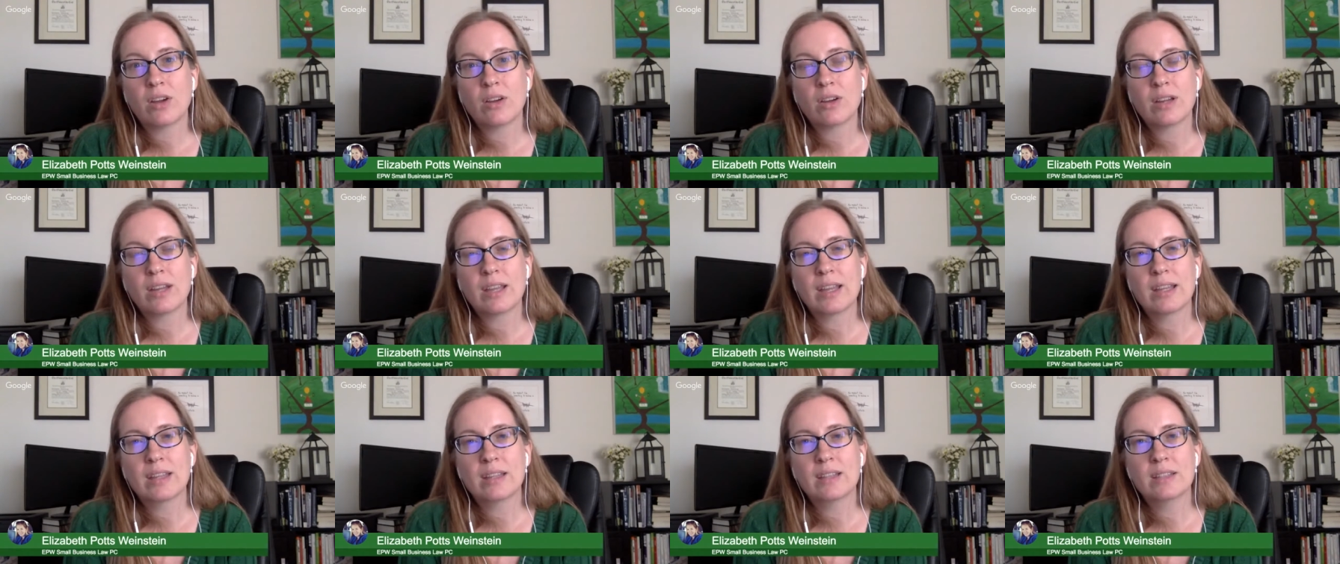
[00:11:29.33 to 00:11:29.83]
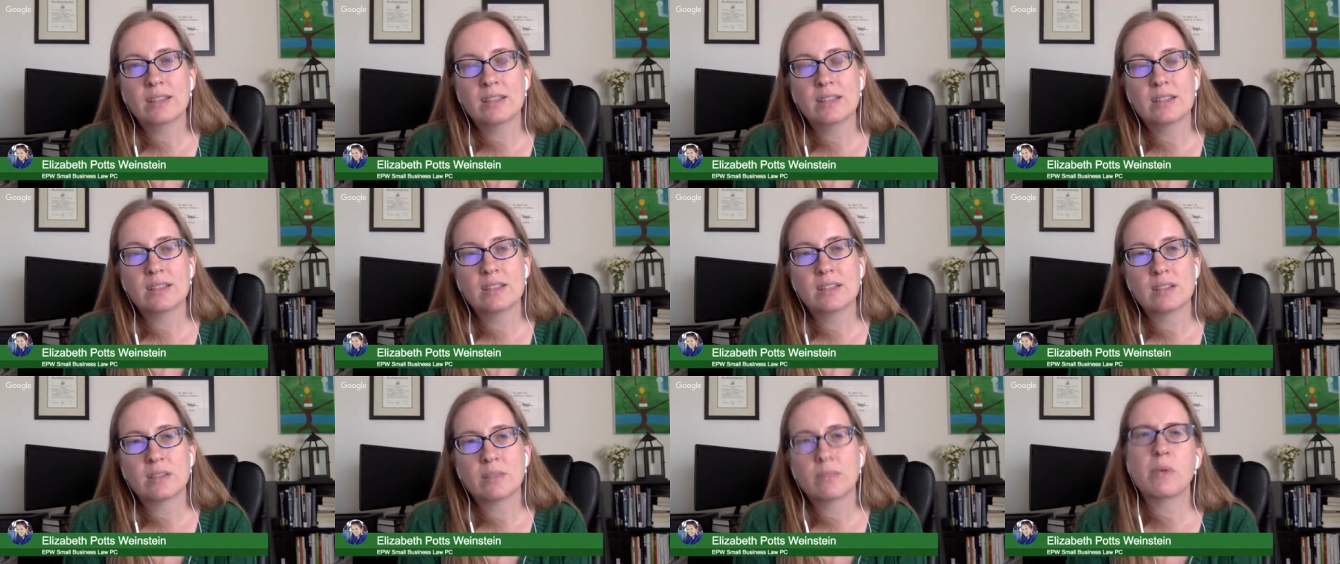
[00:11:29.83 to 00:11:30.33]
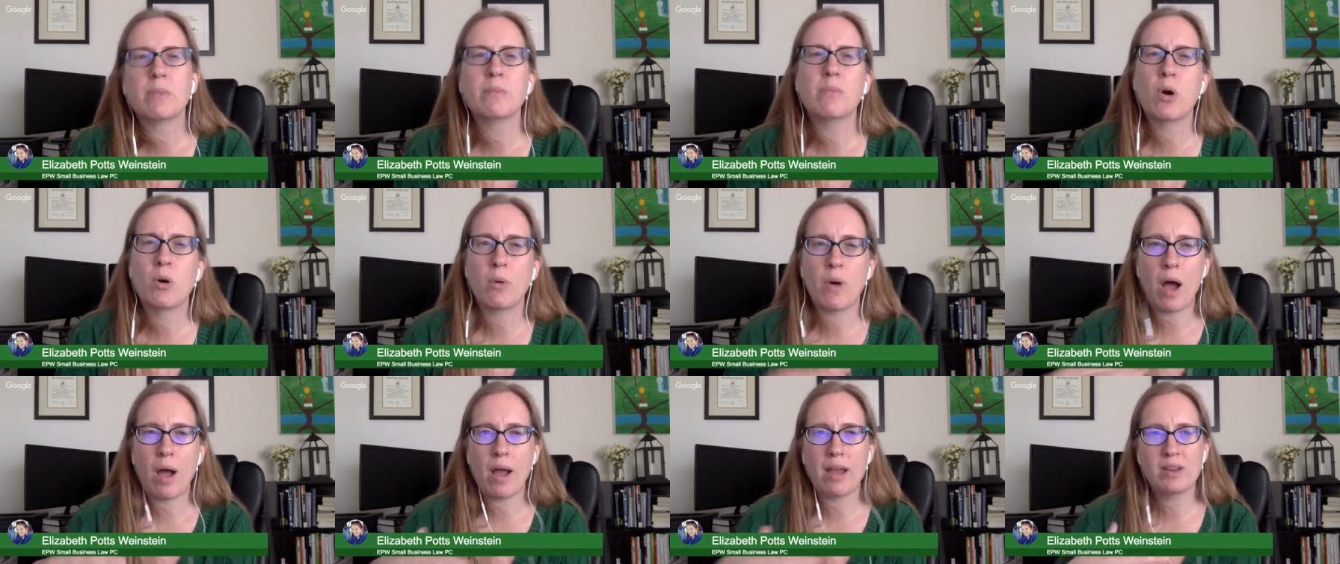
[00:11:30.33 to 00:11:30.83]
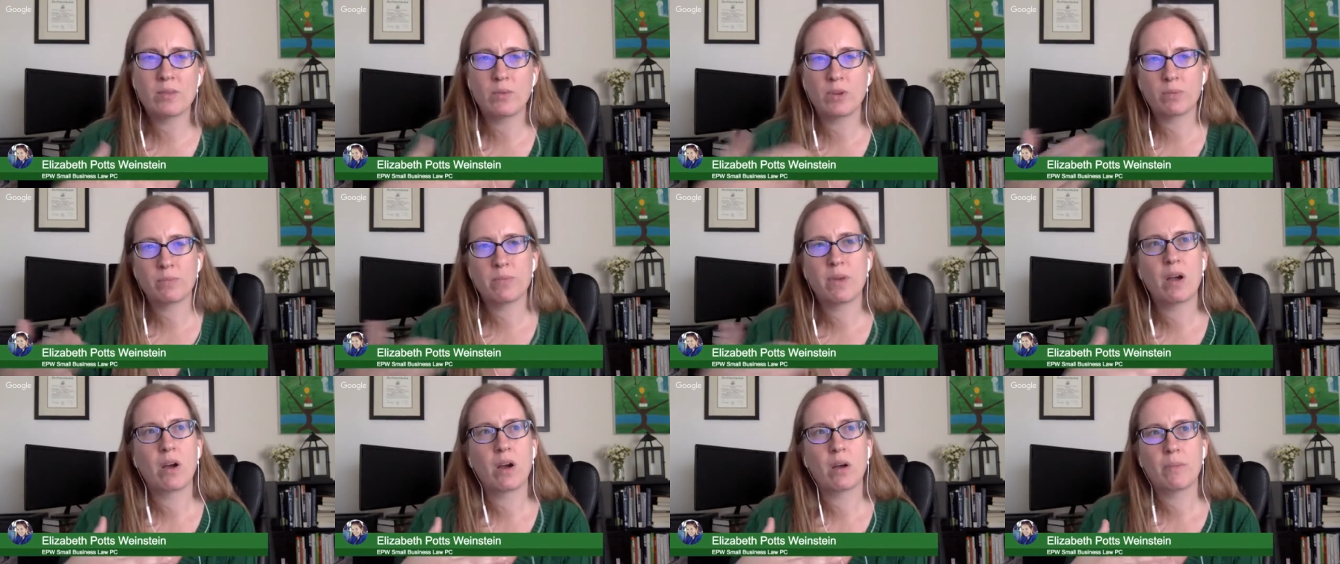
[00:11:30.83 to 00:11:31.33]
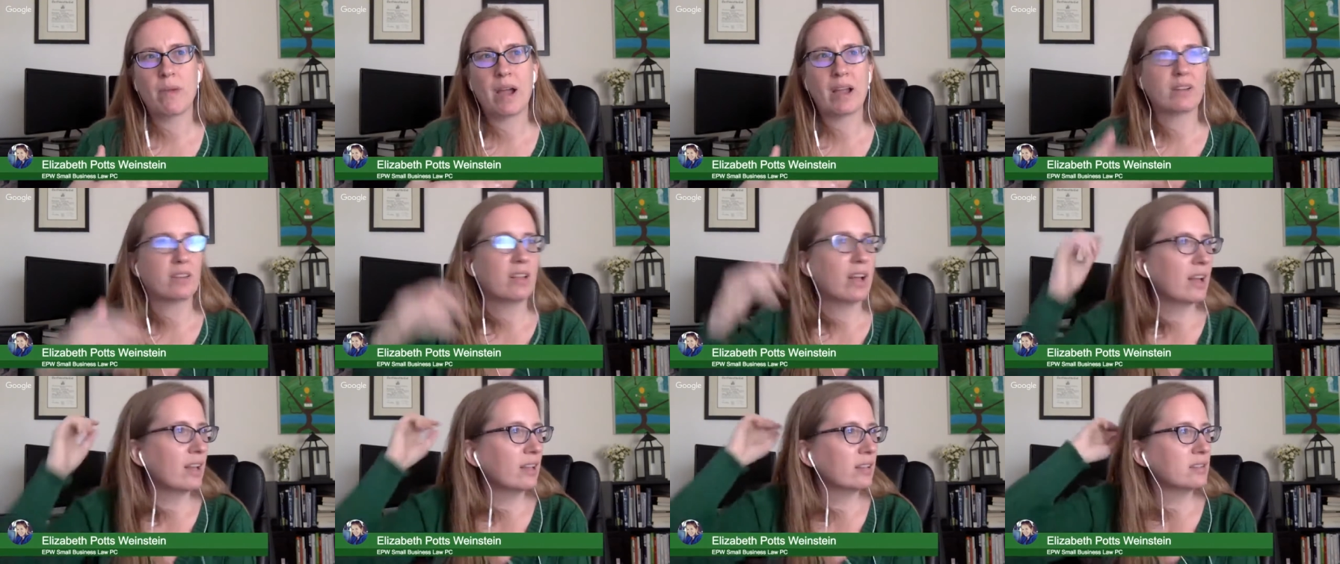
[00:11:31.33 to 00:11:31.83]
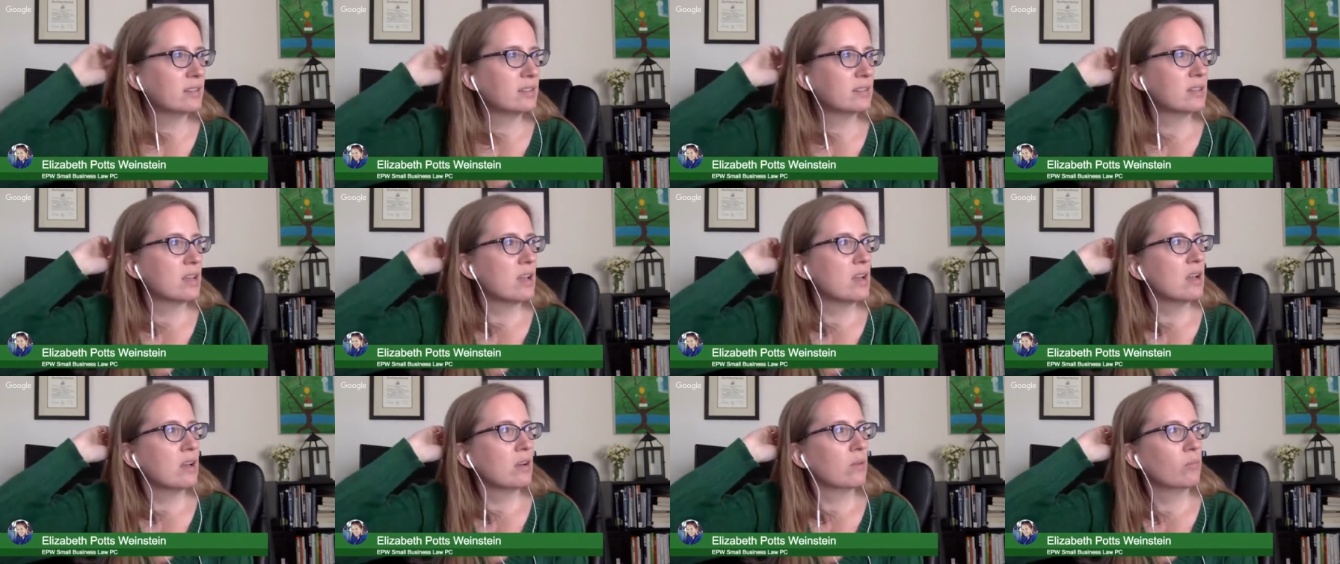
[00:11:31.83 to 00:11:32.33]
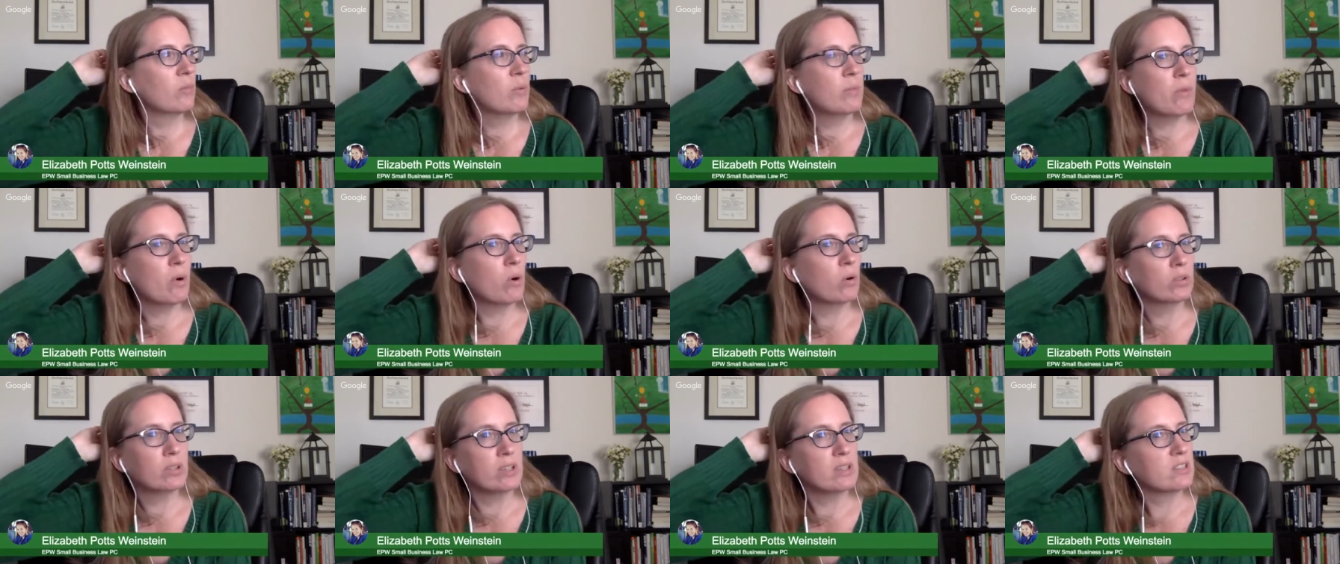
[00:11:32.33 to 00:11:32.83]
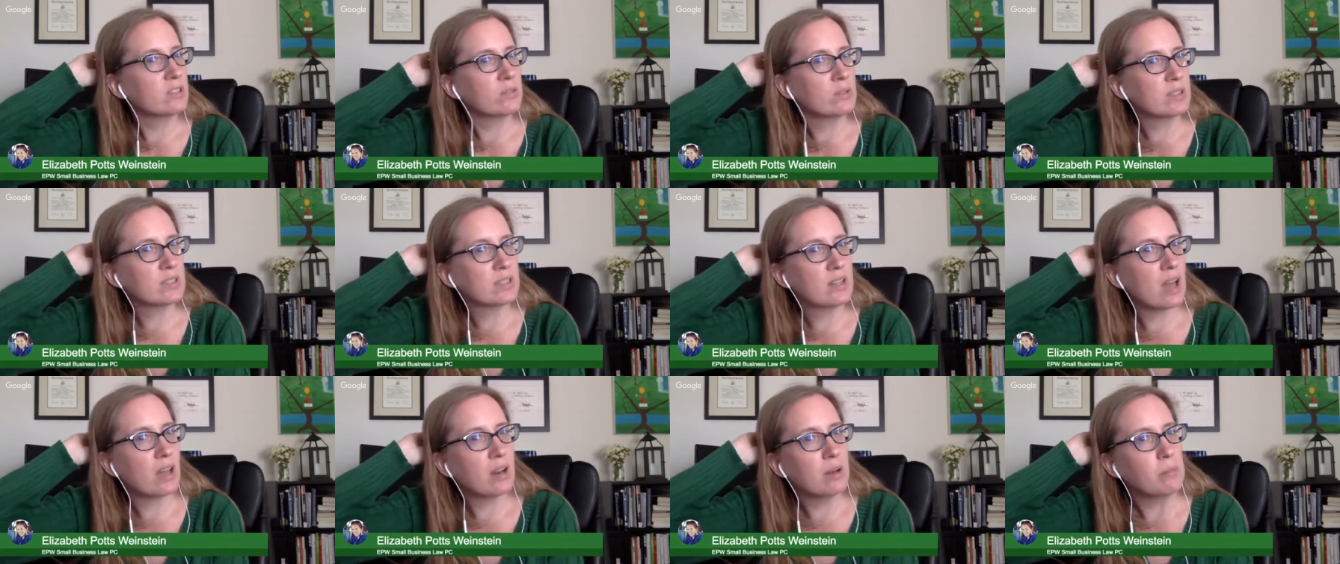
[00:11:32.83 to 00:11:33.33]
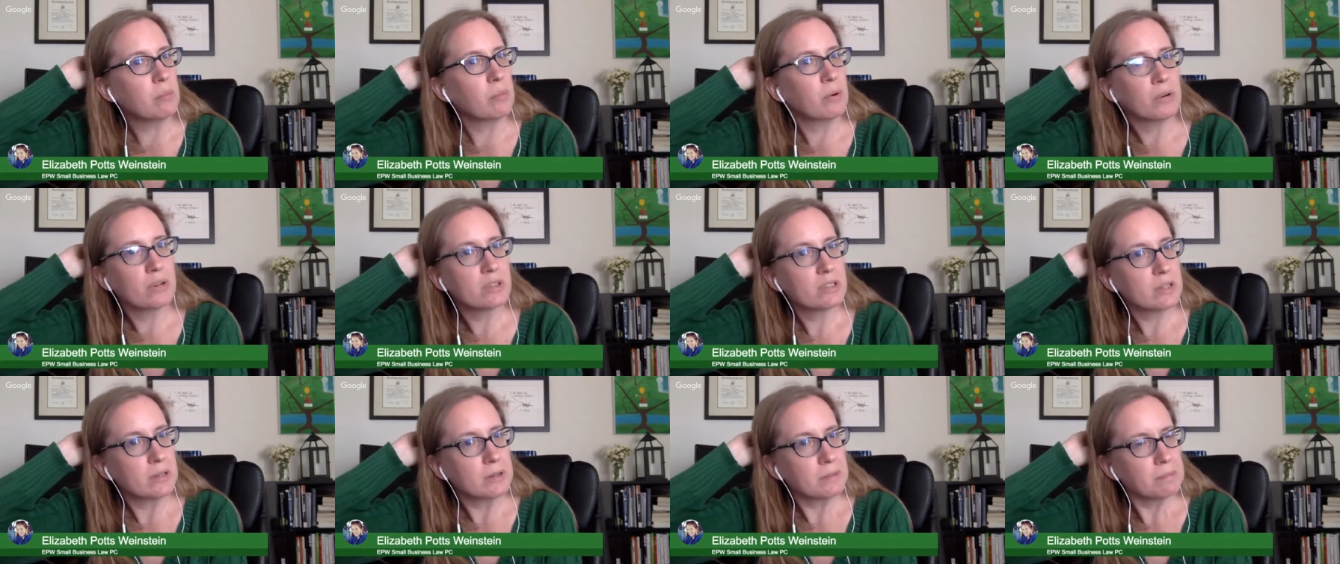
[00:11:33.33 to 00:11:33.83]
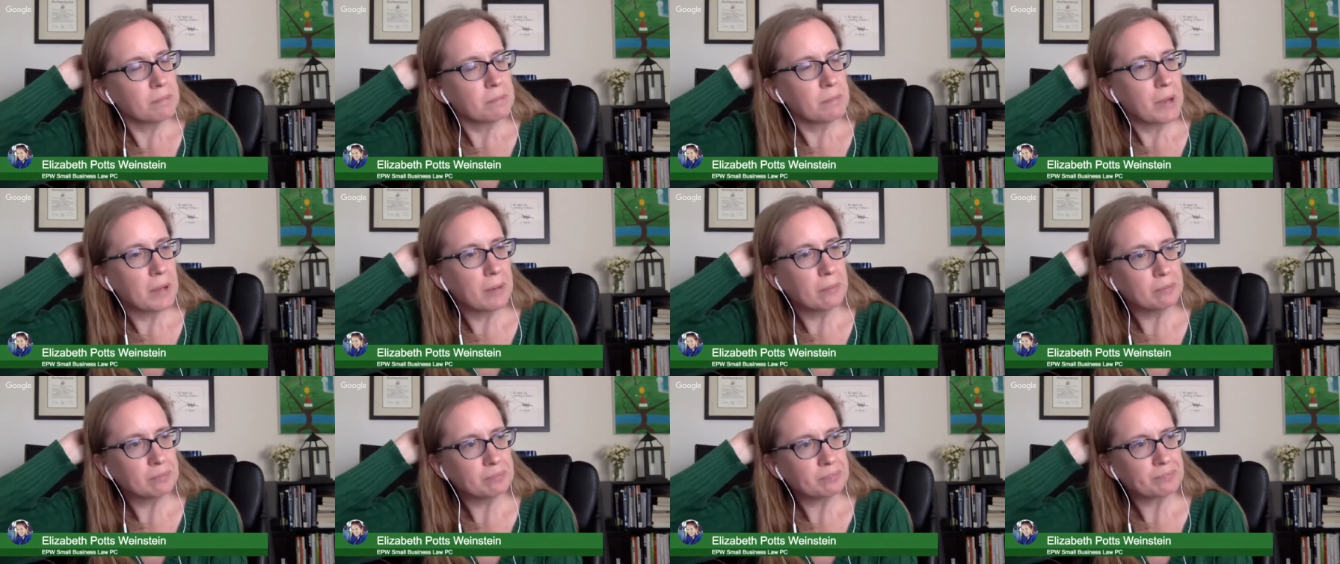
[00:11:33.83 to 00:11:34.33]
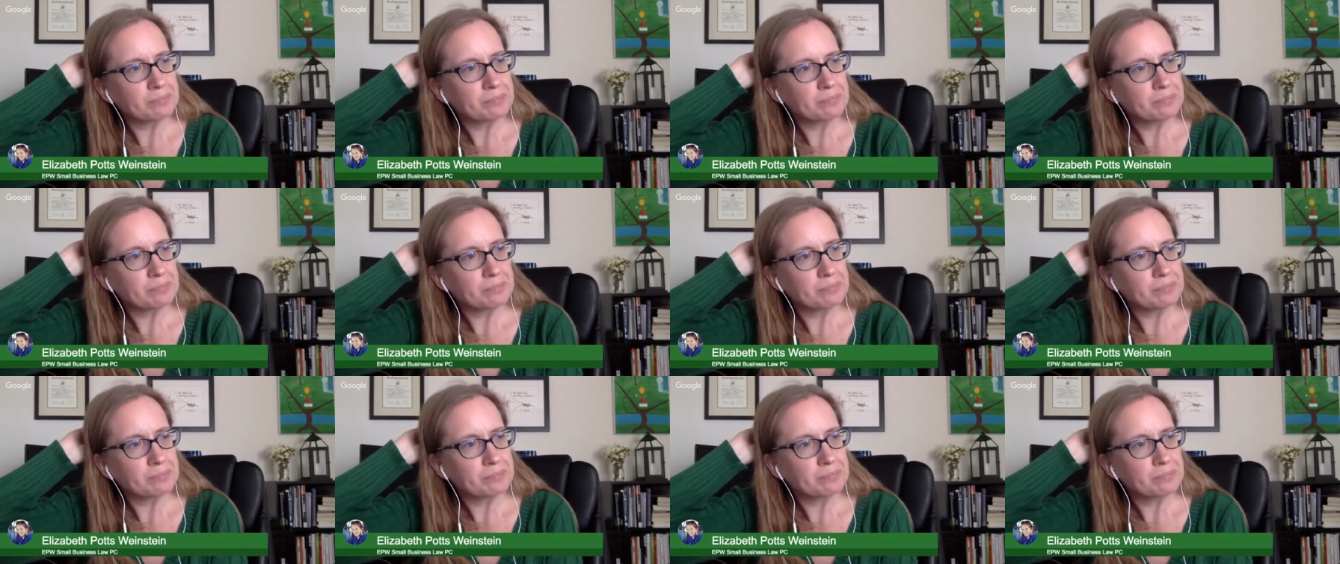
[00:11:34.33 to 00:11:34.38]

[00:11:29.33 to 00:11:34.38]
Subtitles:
And I do with my clients remotely, so it's not in person, but